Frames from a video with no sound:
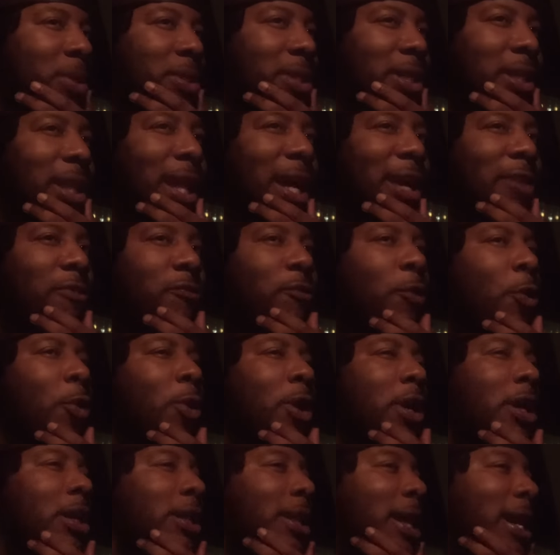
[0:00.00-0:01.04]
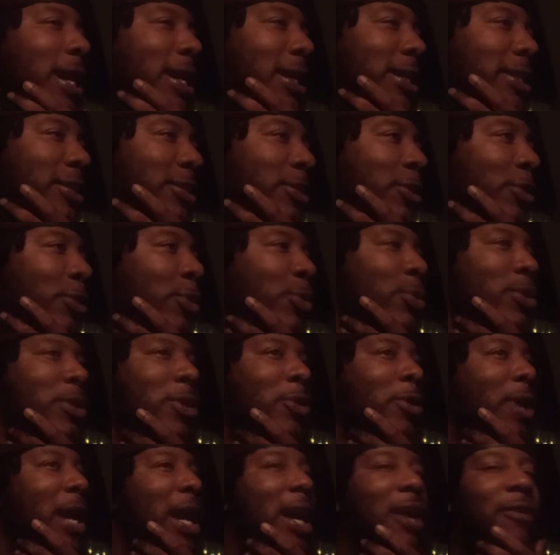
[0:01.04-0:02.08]
at like 4 o'clock. So you was
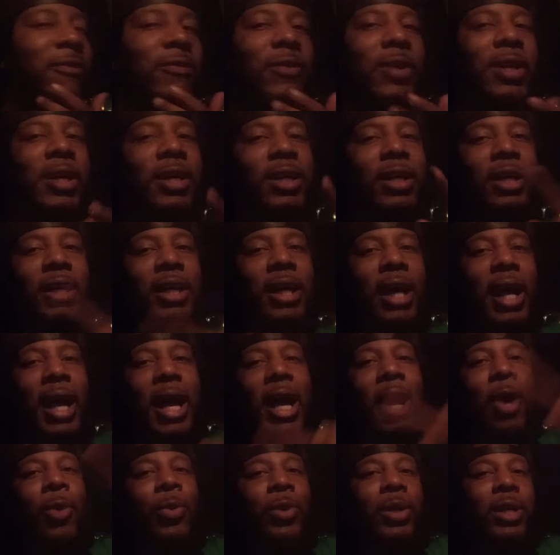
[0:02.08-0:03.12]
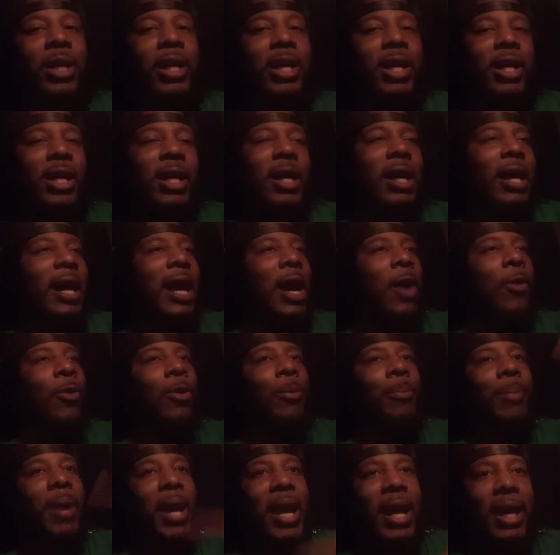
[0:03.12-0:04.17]
gonna have an hour there, an hour
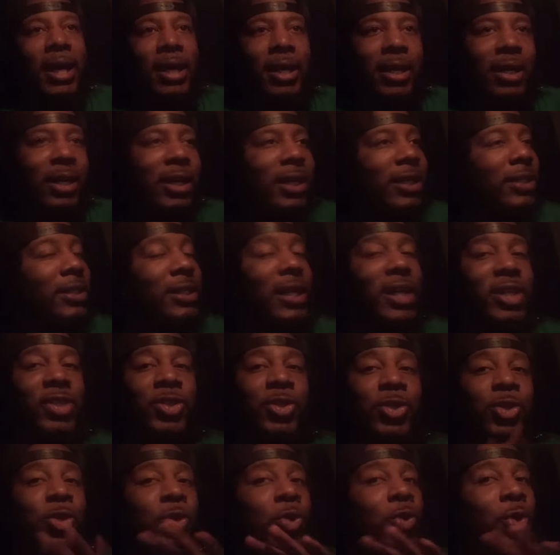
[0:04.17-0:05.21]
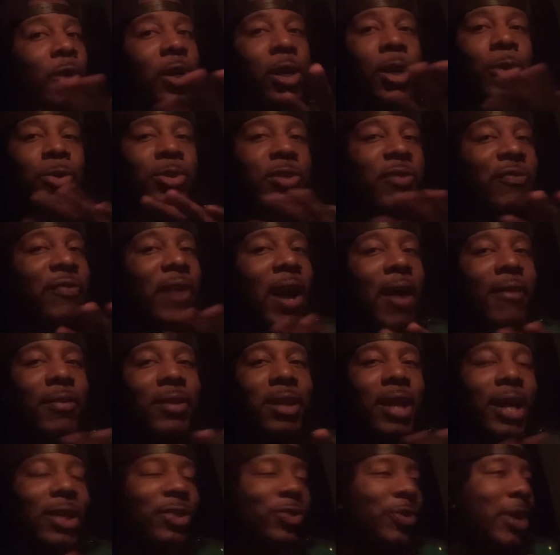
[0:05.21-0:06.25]
back. That's too close to 5
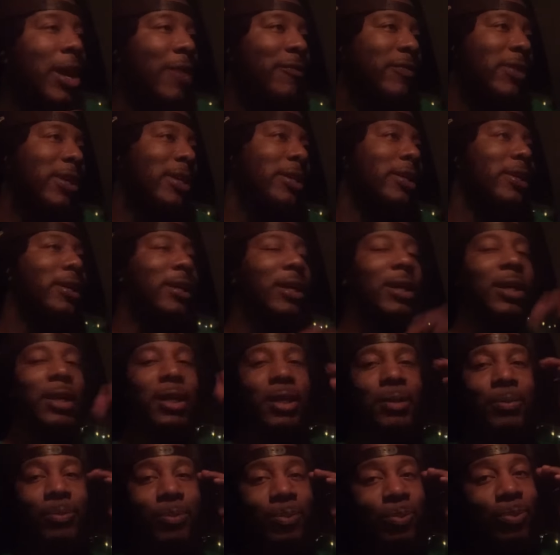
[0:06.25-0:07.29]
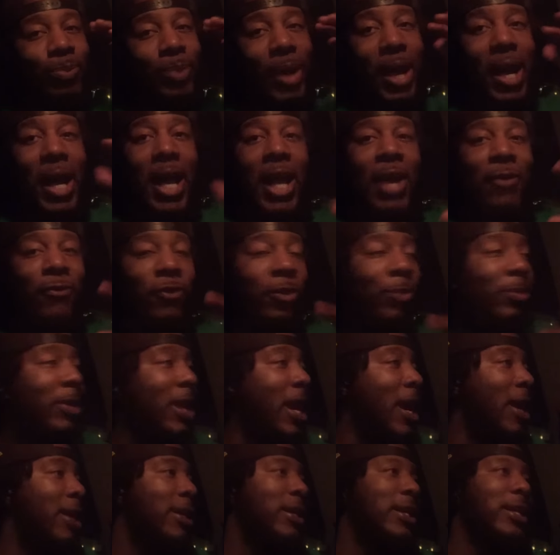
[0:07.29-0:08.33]
o'clock traffic. I ain't from
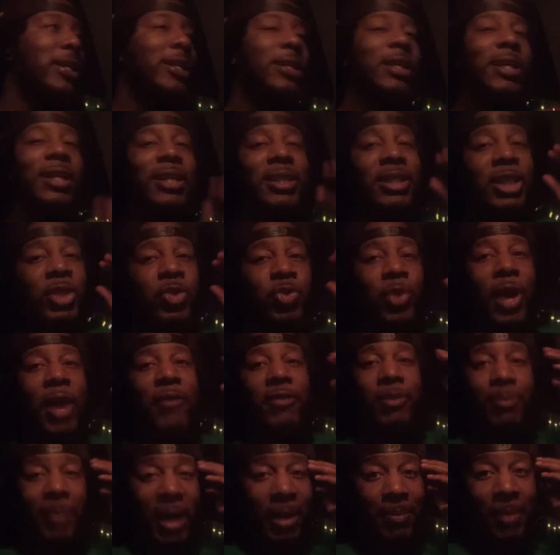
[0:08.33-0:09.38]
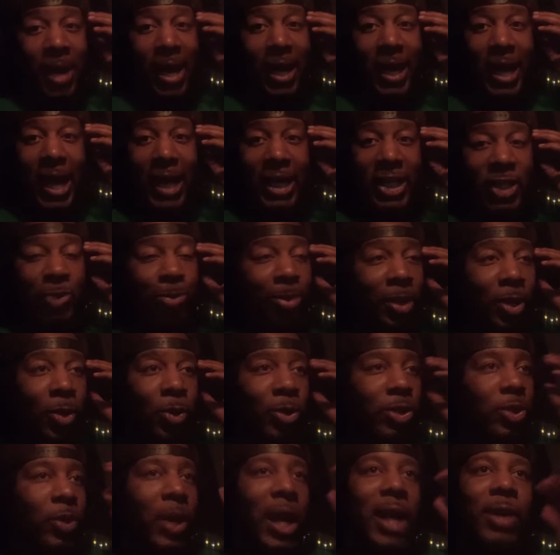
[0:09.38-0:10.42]
down here. The traffic make my head explode,
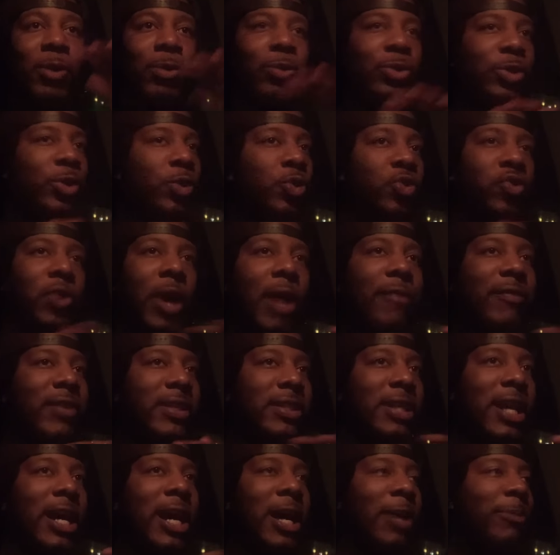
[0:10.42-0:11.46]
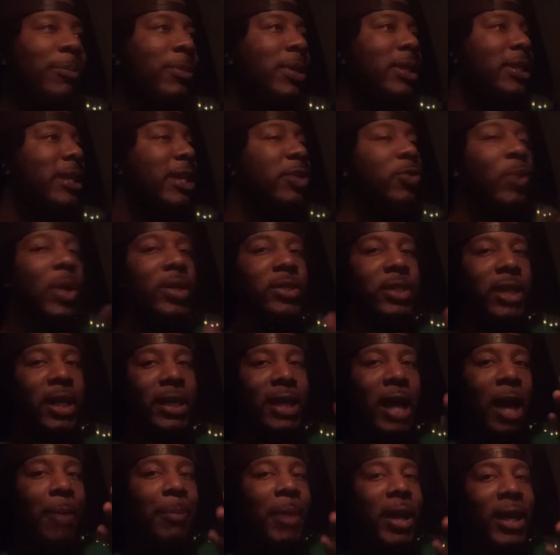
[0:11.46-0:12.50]
so I don't do traffic time. That's why I said I
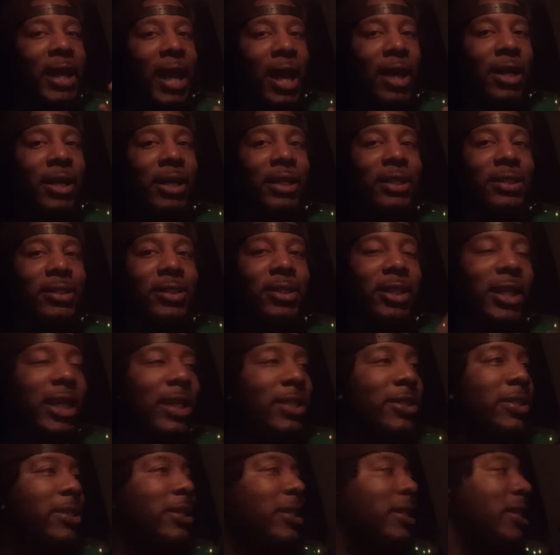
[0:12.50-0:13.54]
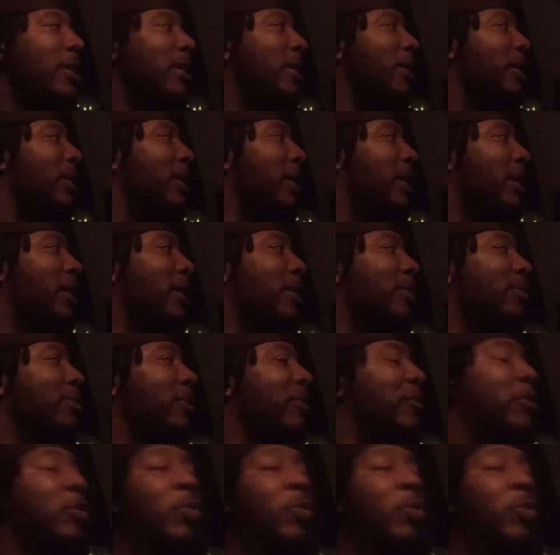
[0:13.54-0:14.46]
got back out here at 6. If you